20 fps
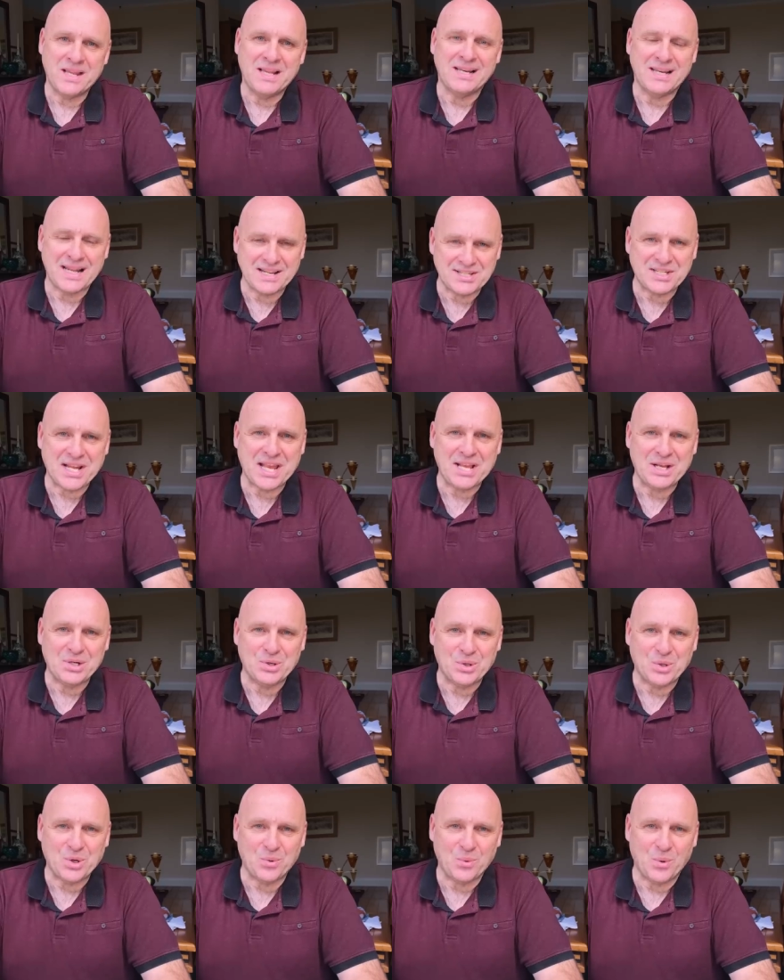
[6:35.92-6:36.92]
let's take a
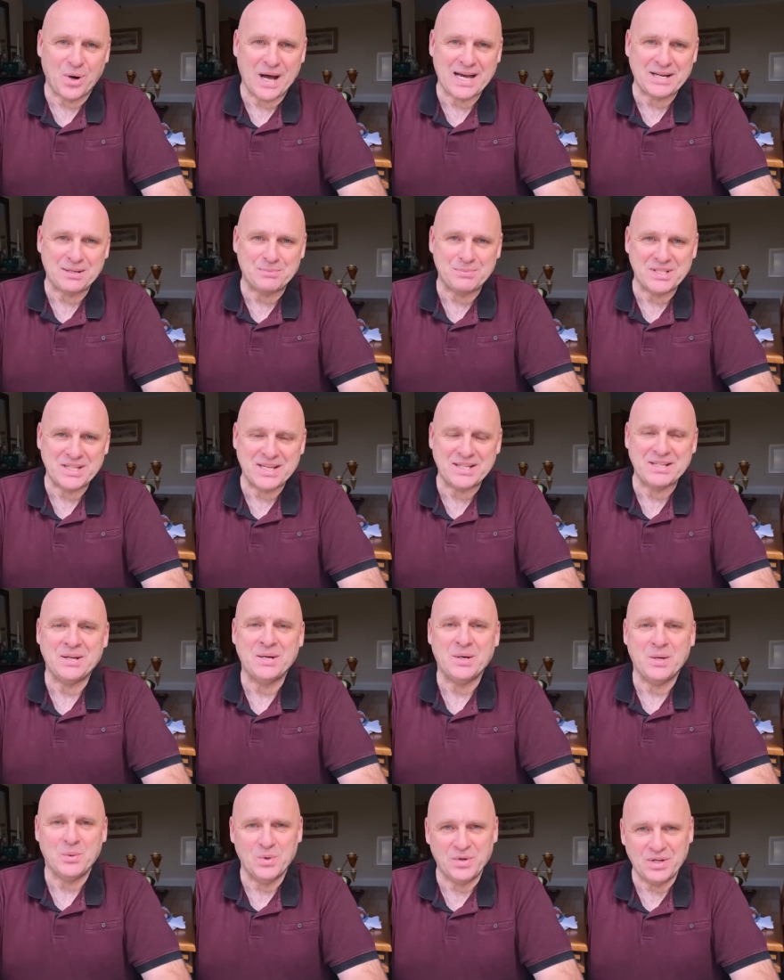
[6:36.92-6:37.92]
look at what Adam did.
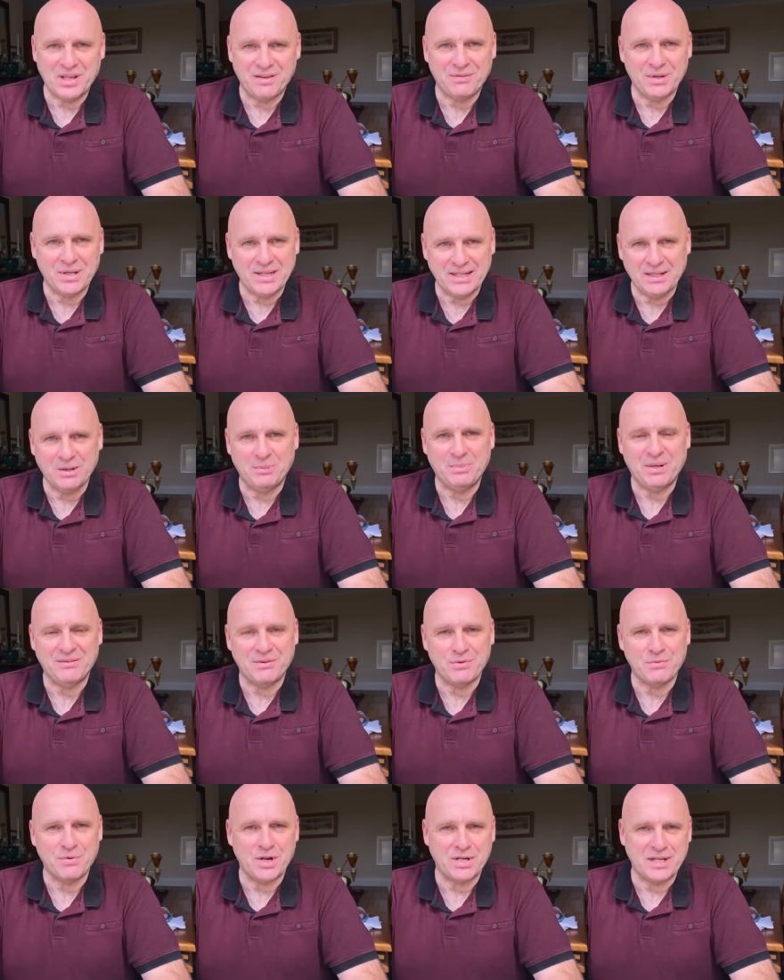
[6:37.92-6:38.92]
We'll give you a little bit of a
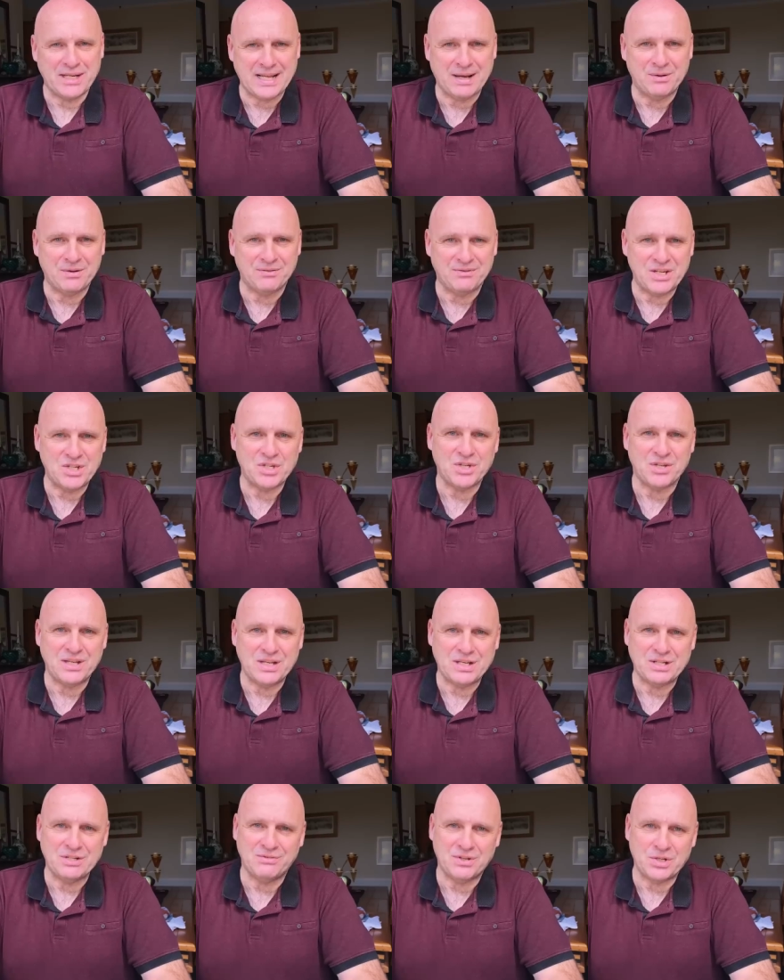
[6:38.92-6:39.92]
rundown of each of the
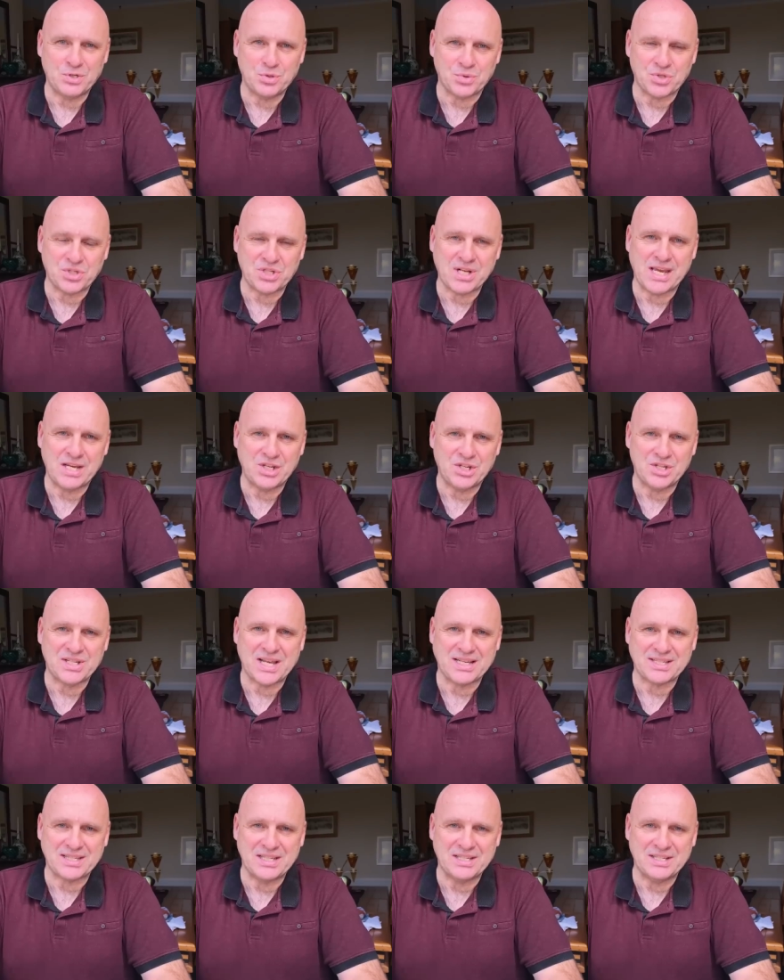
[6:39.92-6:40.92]
individual stages
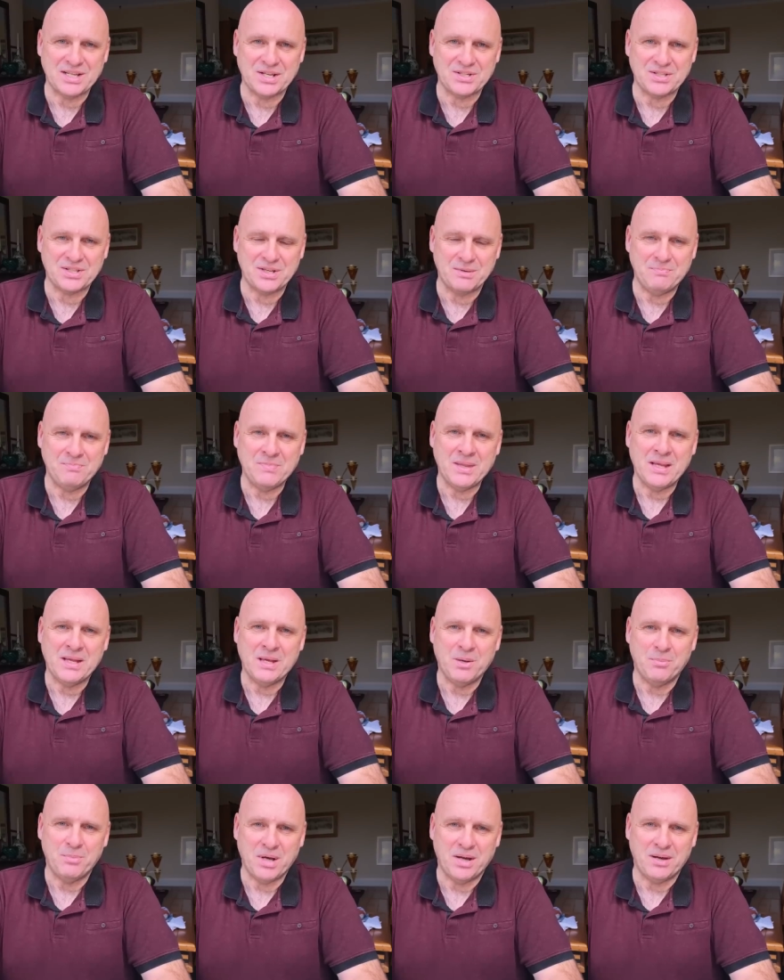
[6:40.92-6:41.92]
as he does them,
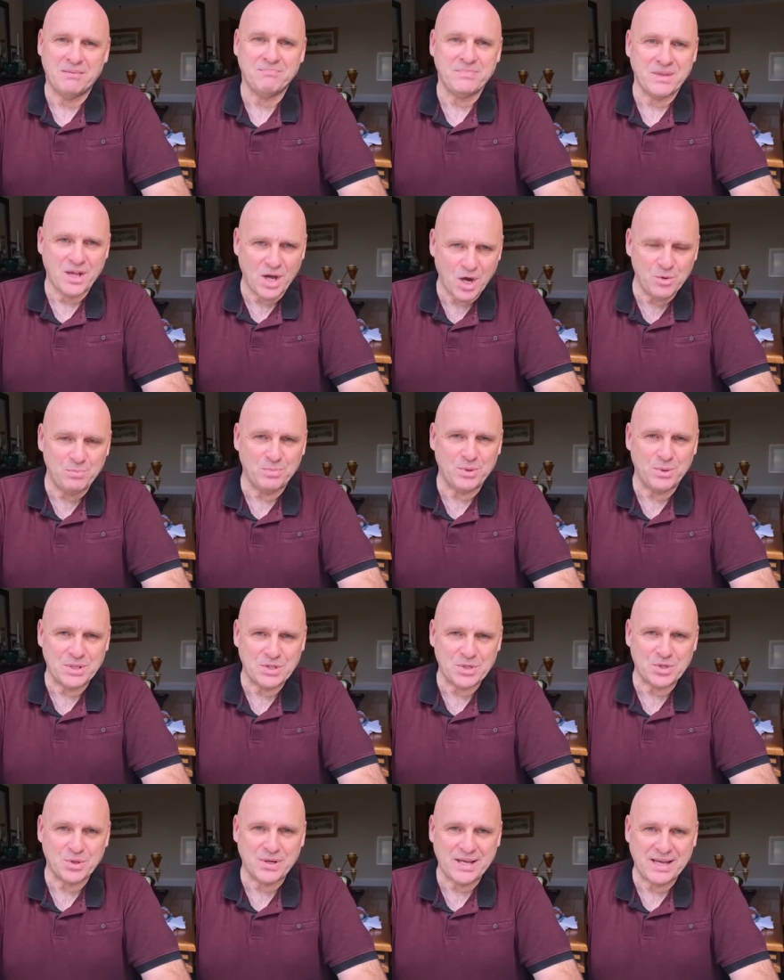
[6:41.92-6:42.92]
but hope you
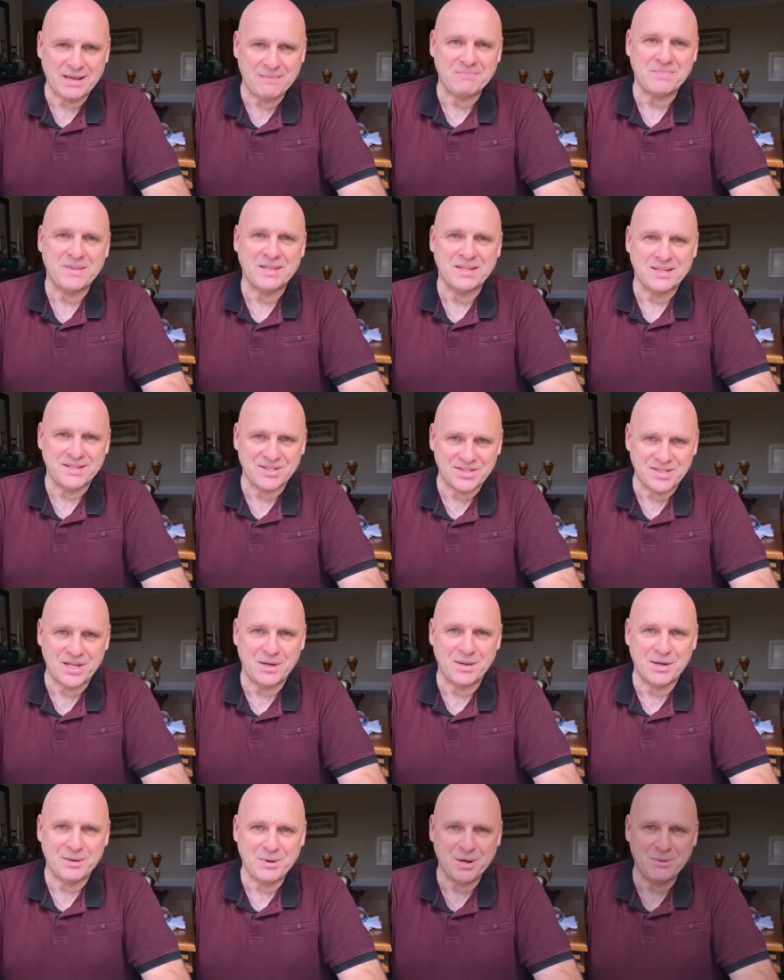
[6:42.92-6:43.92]
enjoy it. See
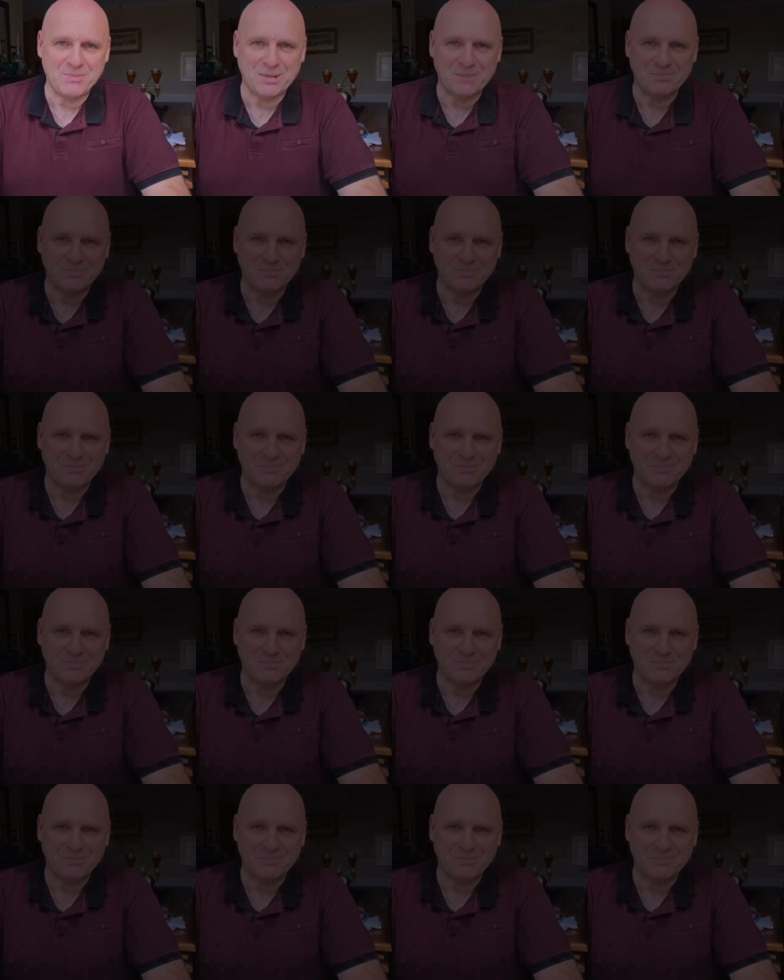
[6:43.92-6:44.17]
you in a moment.